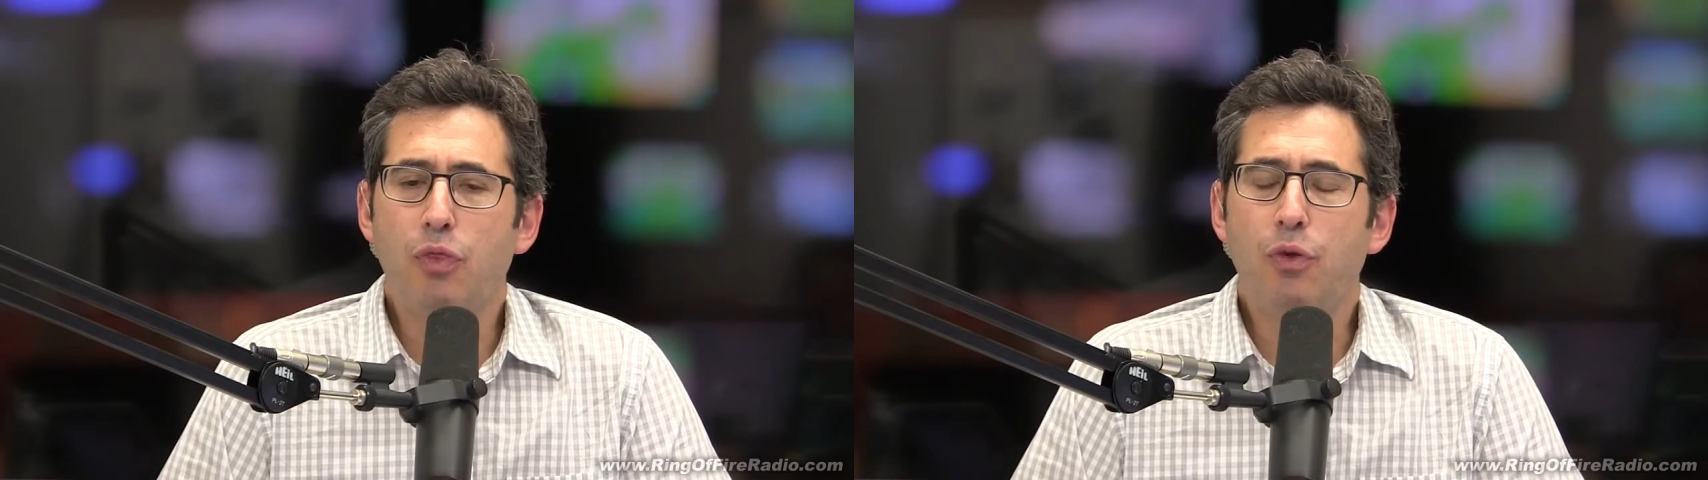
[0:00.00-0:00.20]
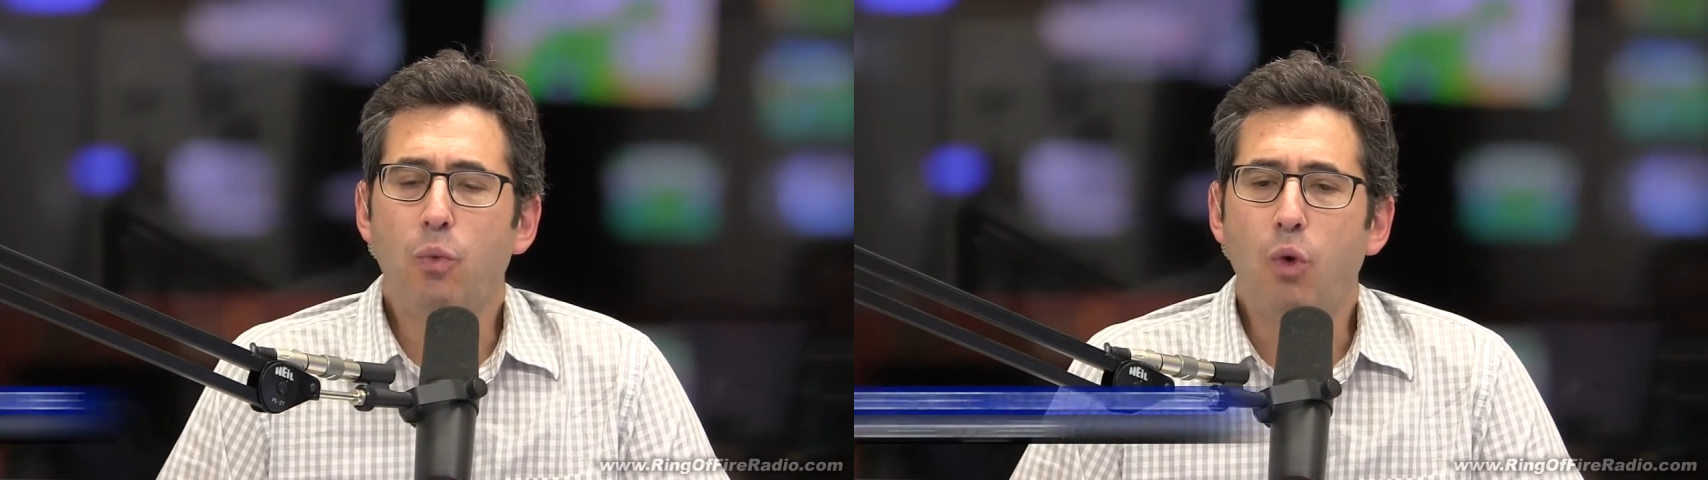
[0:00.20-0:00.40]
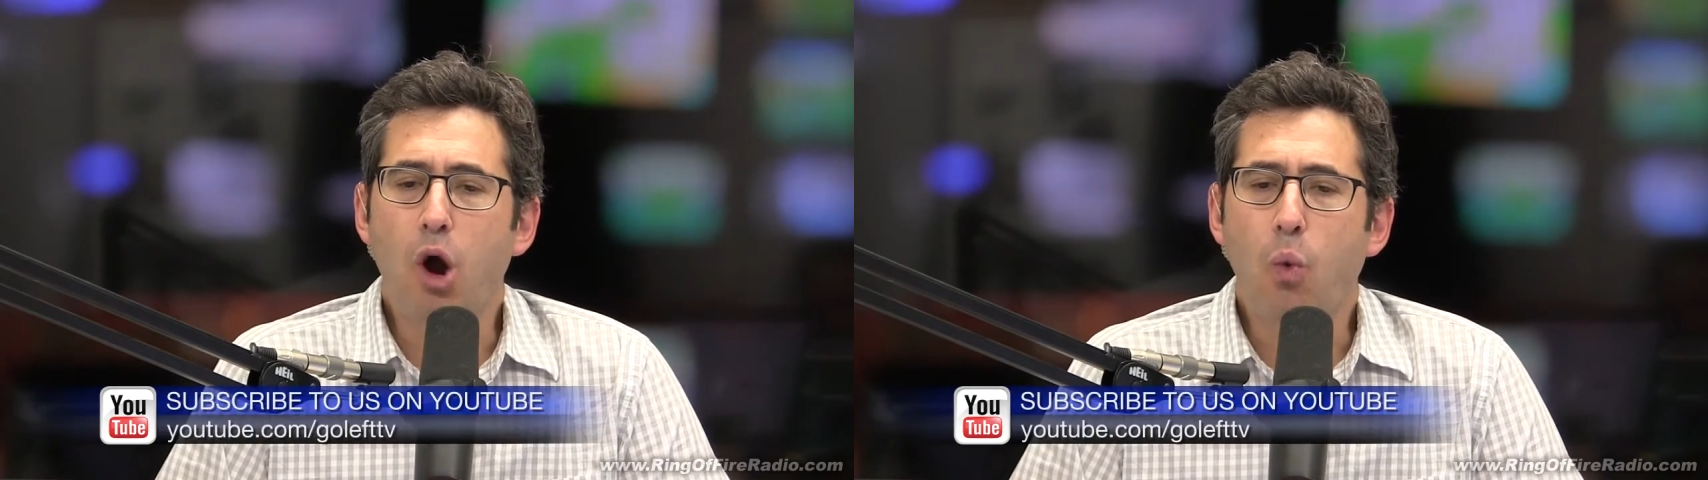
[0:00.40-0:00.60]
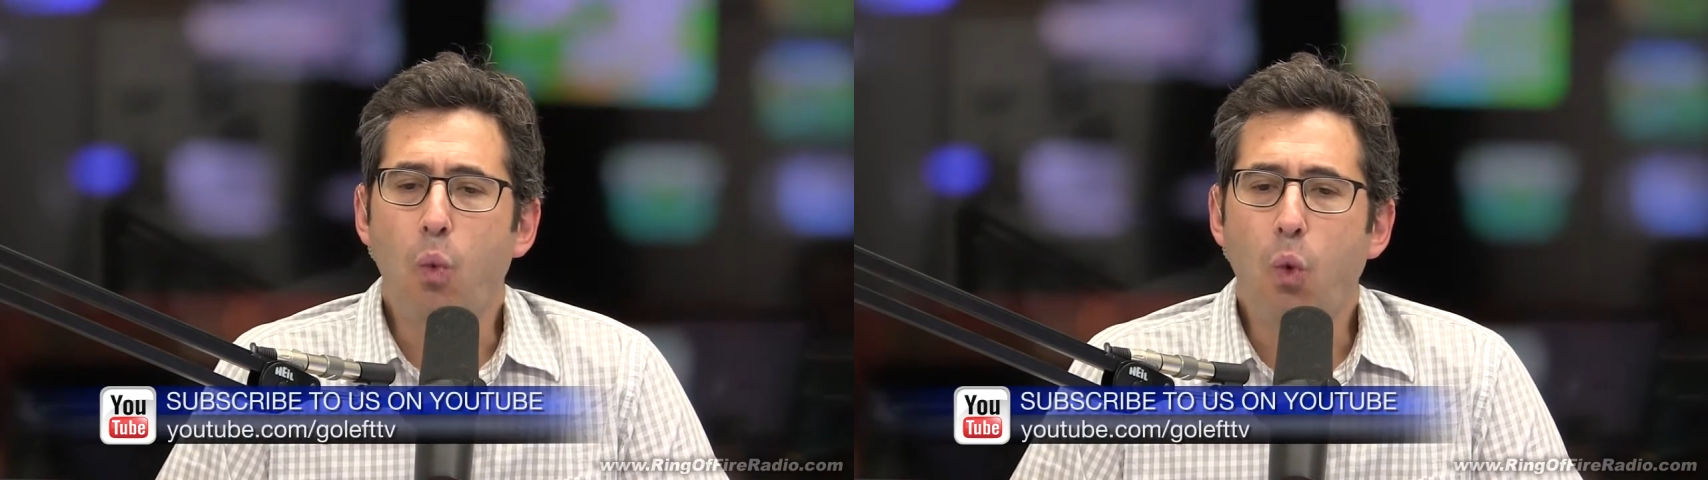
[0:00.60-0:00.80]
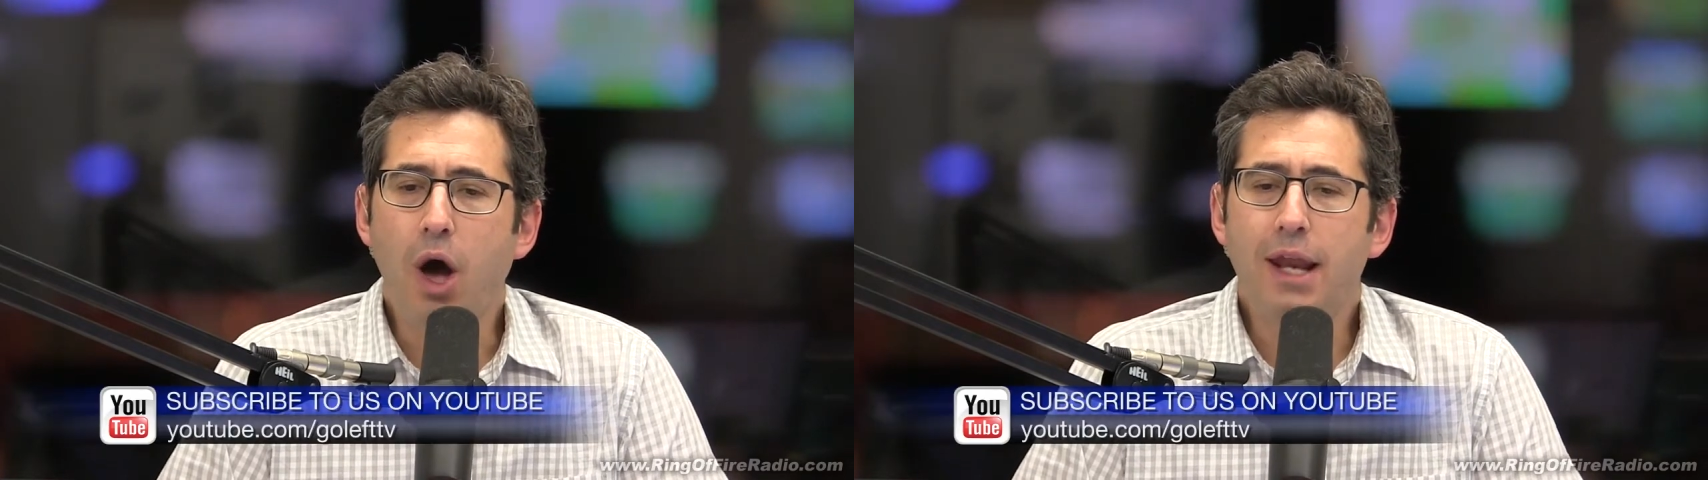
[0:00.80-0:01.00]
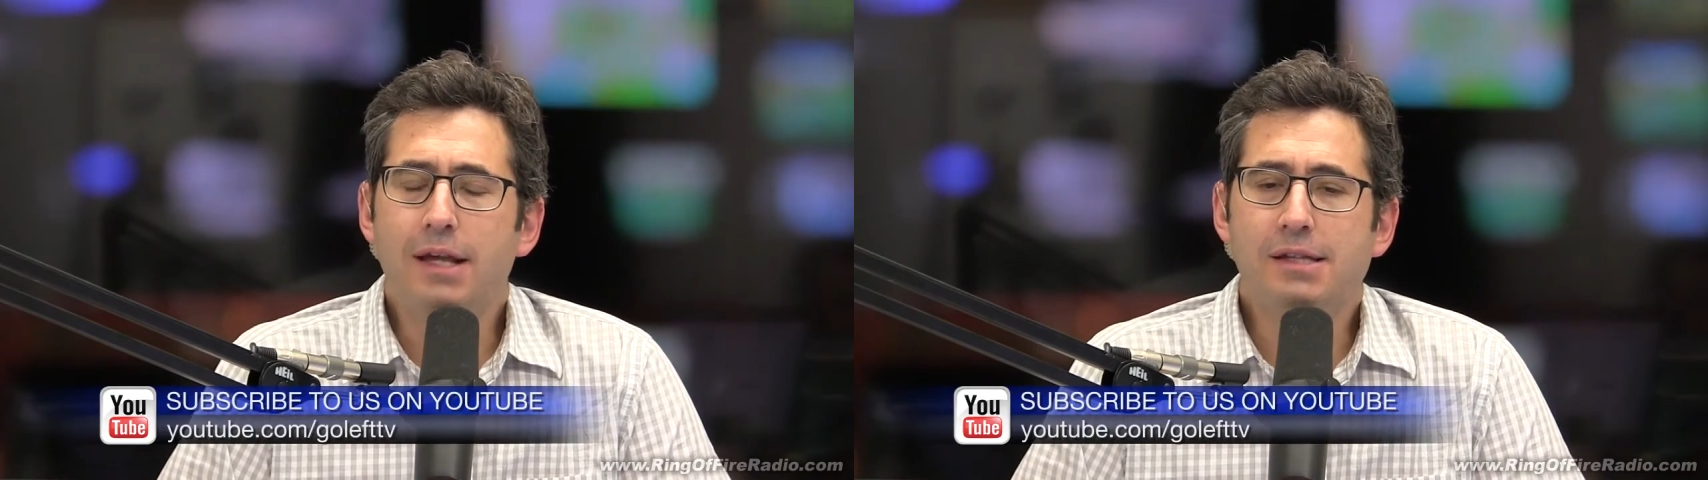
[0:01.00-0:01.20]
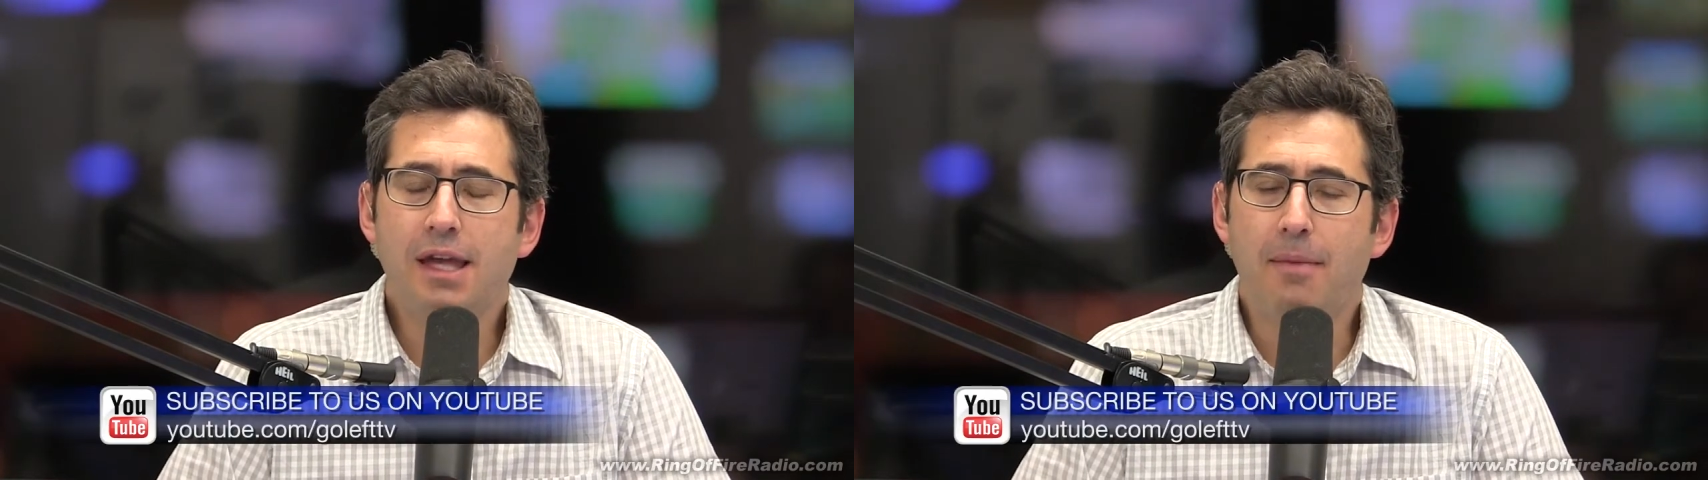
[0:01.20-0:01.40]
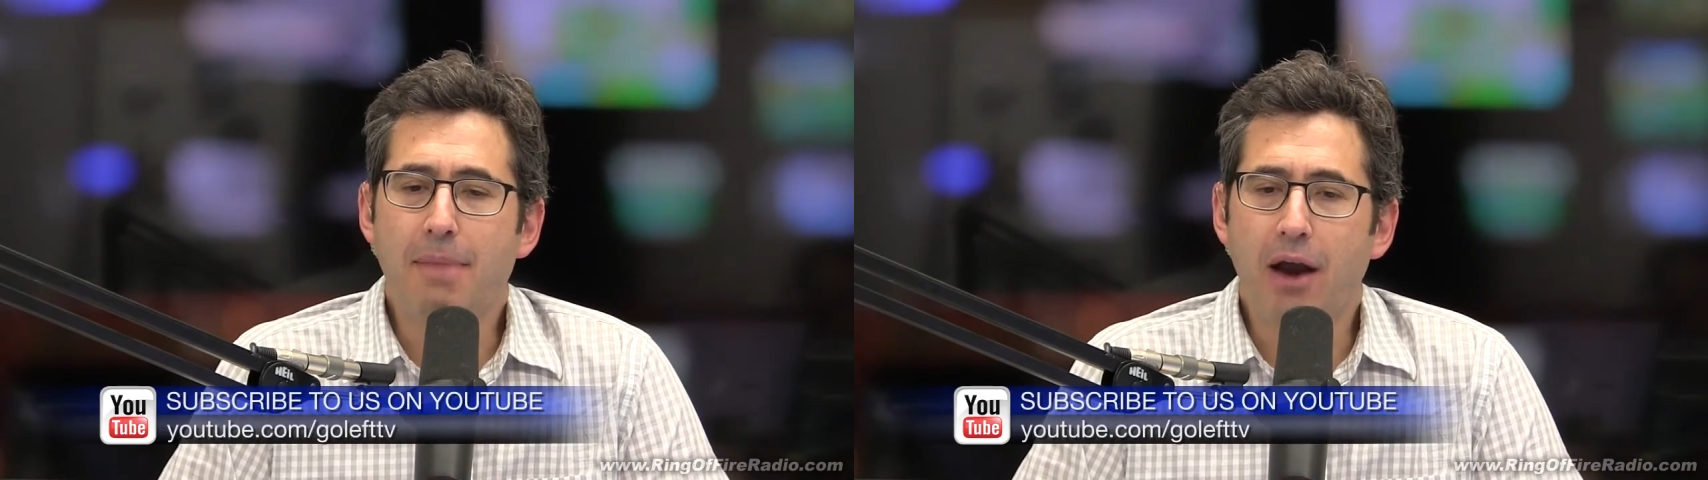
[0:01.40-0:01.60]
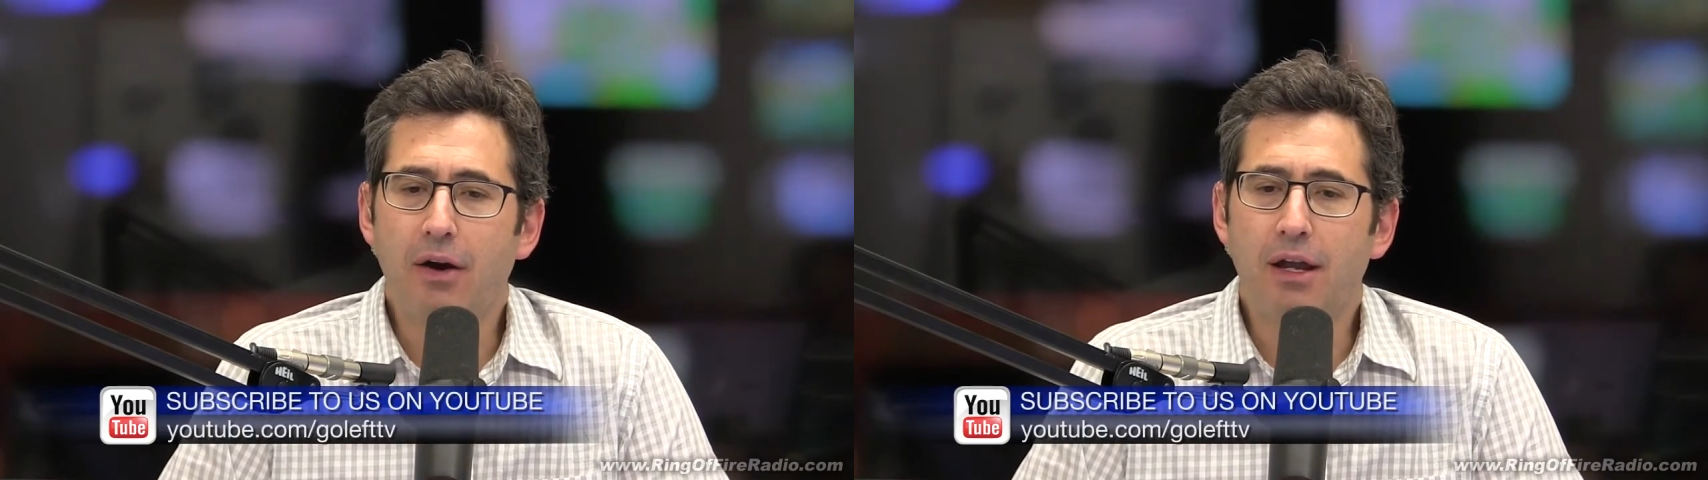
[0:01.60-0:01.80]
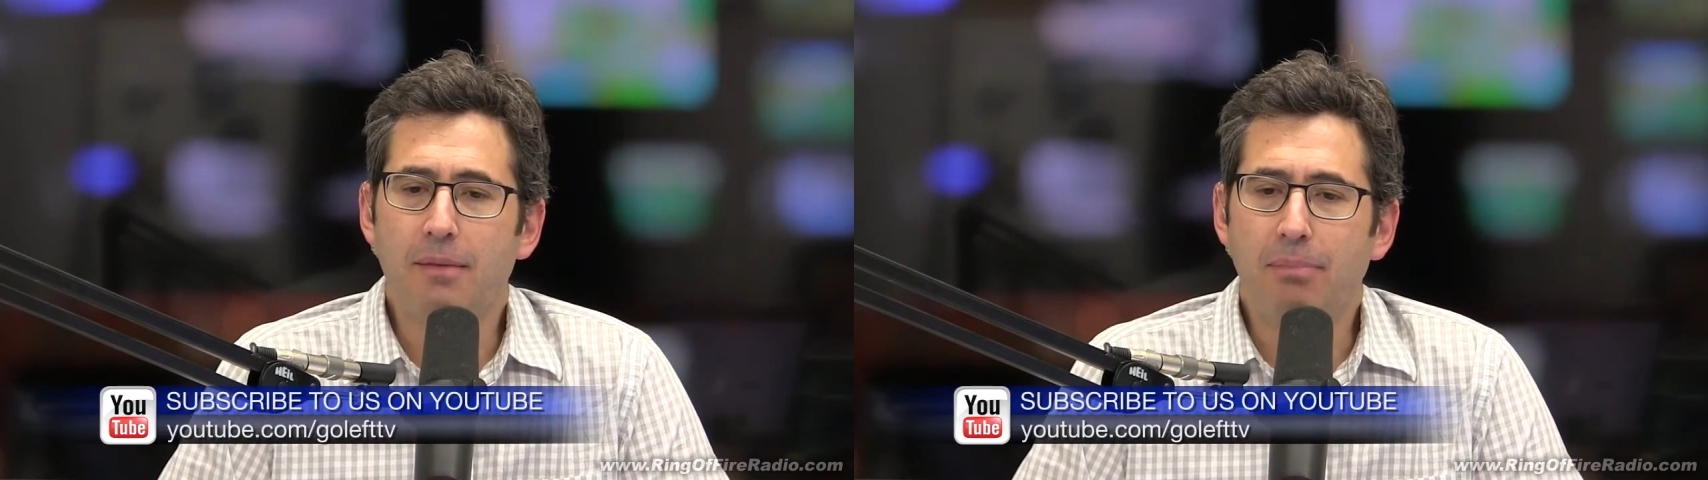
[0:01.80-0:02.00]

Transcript: what what is the American